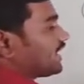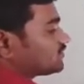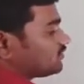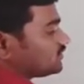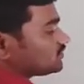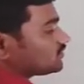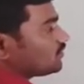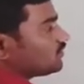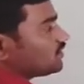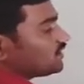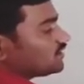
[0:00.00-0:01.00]
n actually.
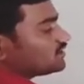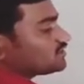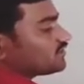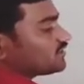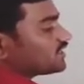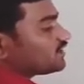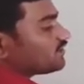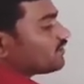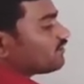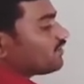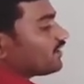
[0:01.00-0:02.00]
So this will
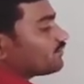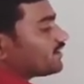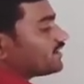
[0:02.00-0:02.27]
get 1